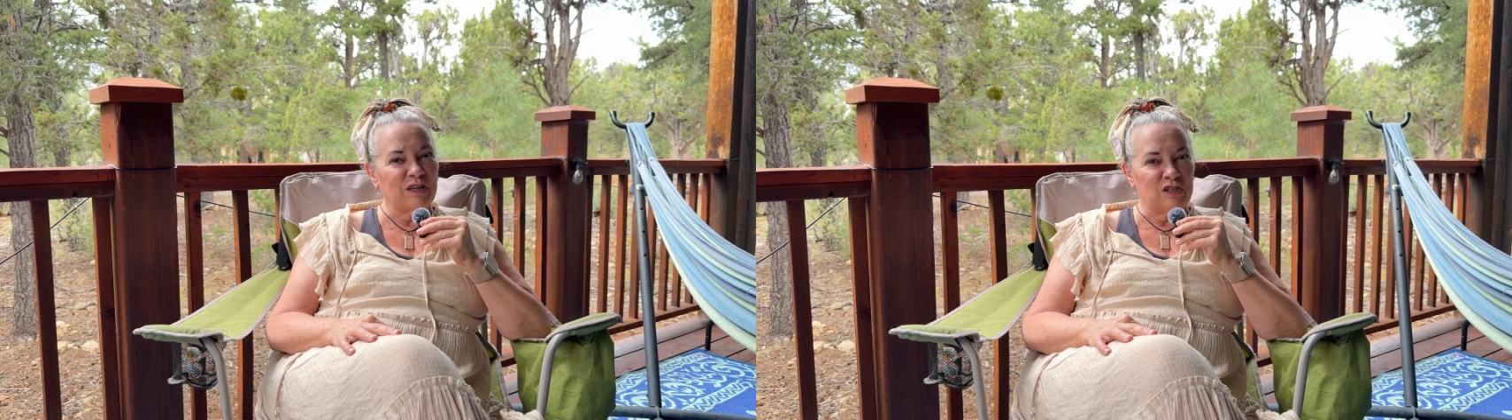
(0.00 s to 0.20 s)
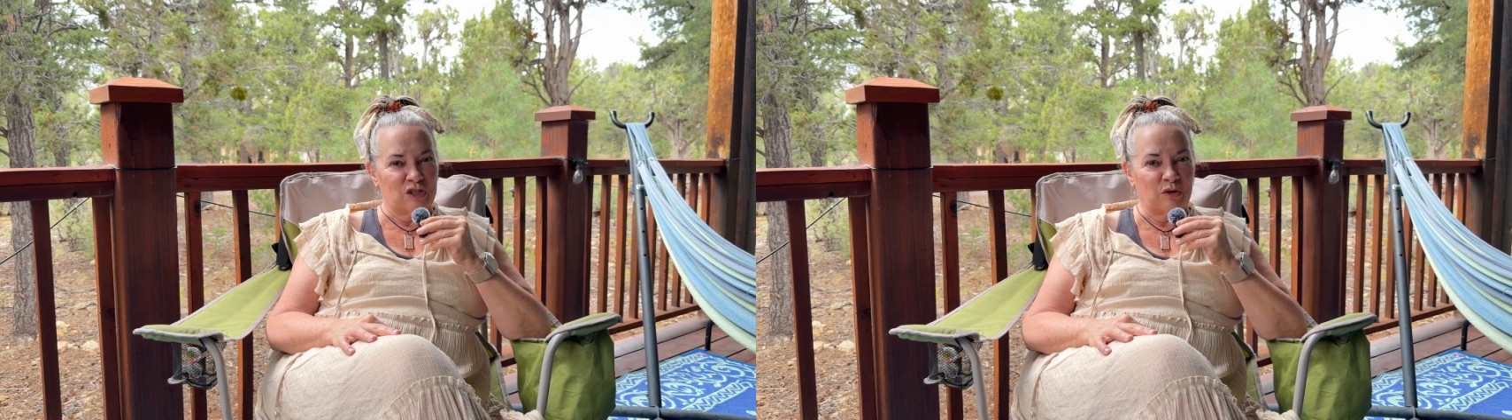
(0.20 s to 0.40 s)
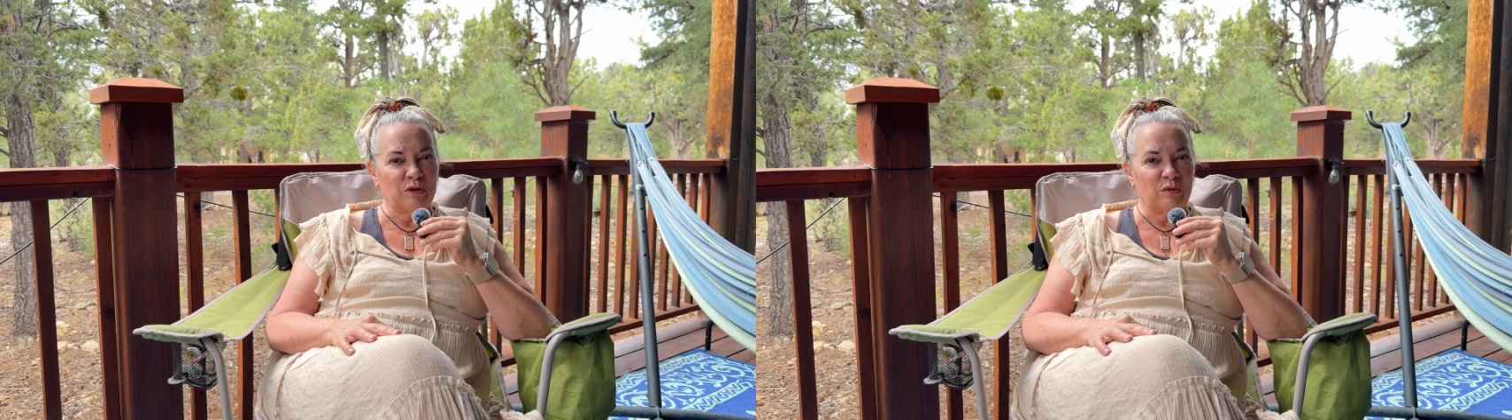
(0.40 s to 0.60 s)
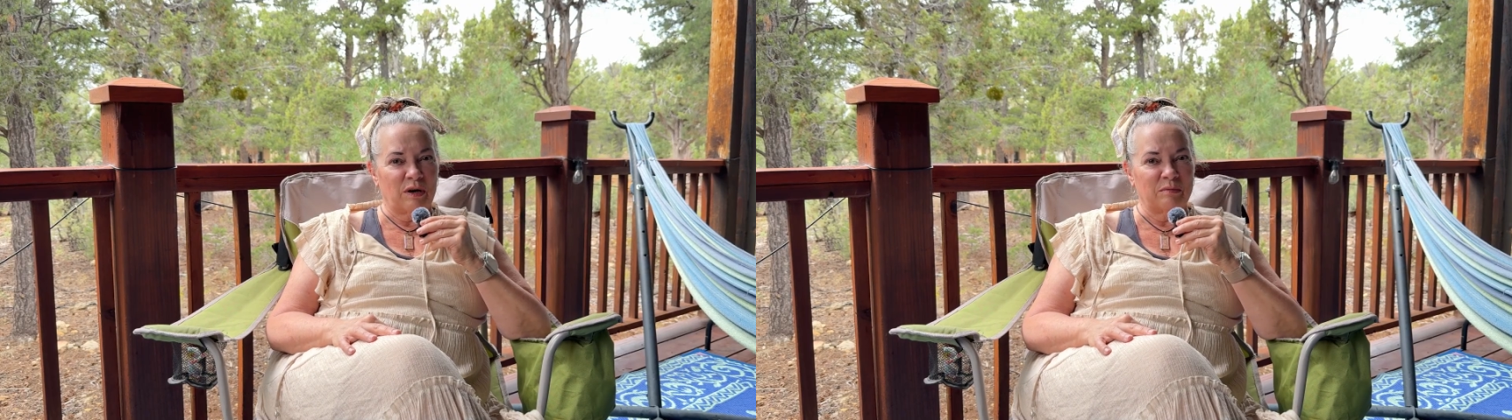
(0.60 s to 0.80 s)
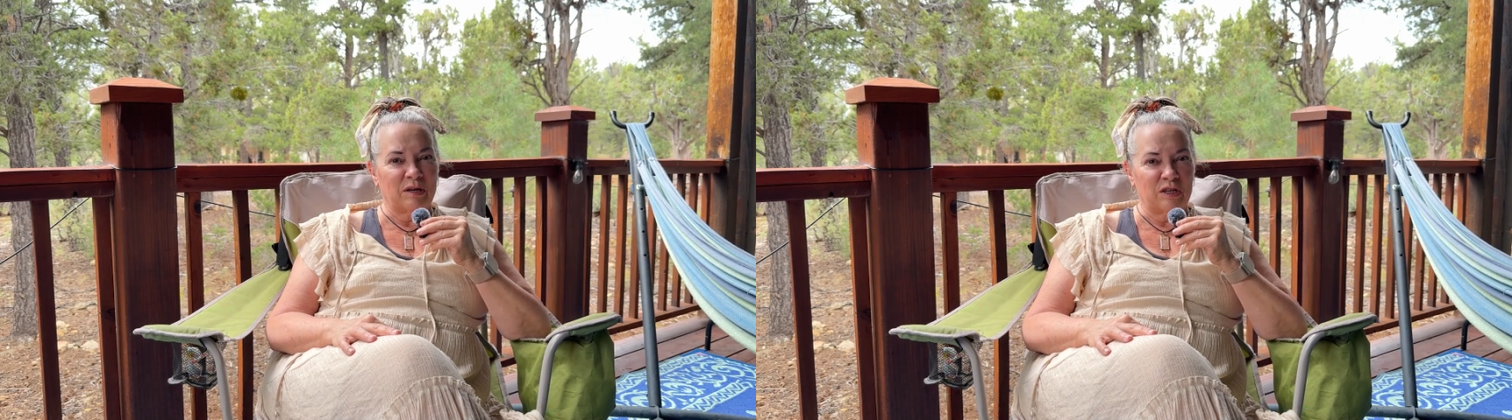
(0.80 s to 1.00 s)
and show you what
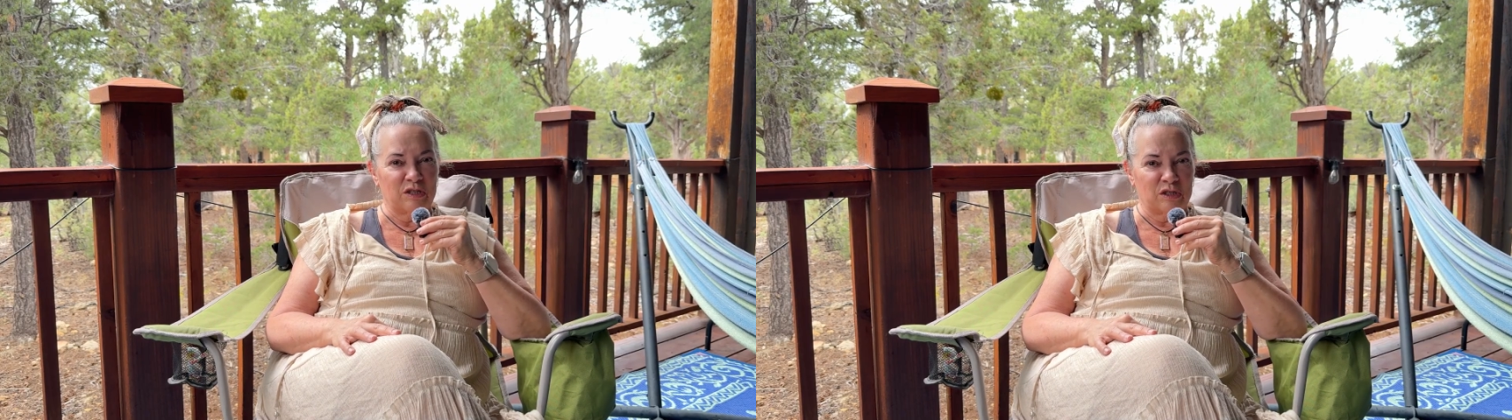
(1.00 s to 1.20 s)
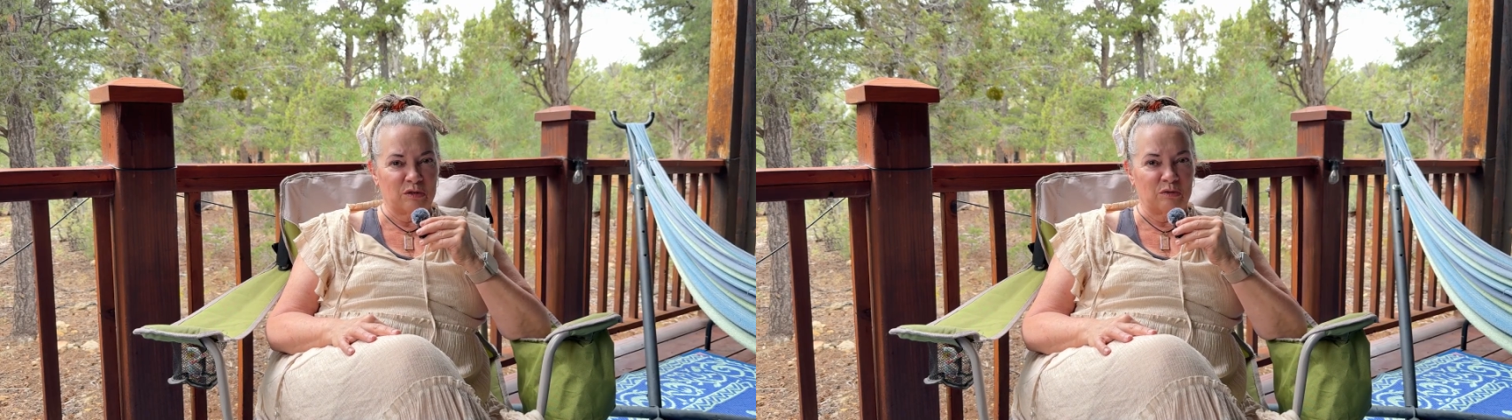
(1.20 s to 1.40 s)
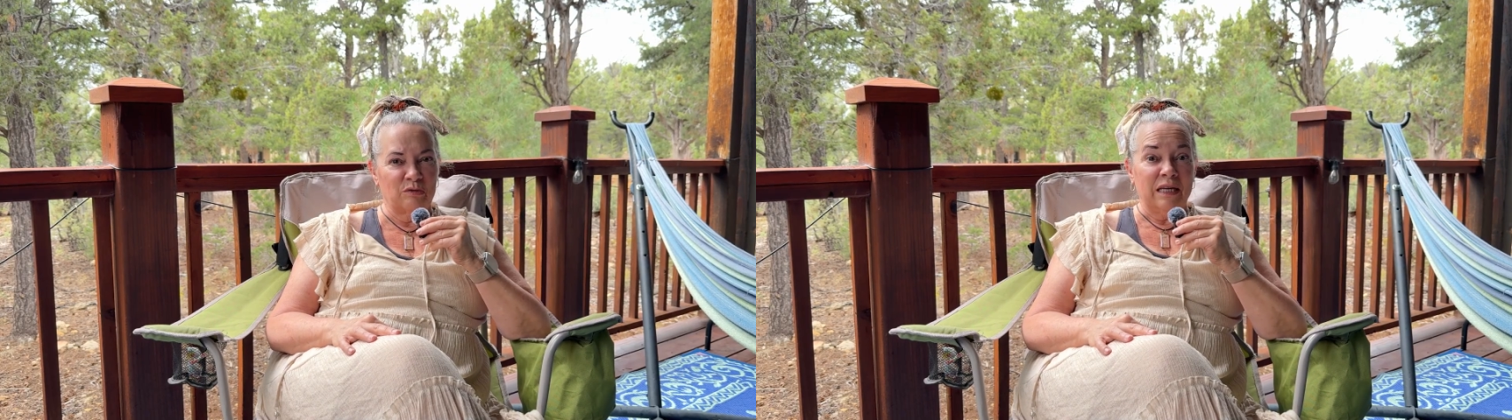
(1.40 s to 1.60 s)
I'm going to do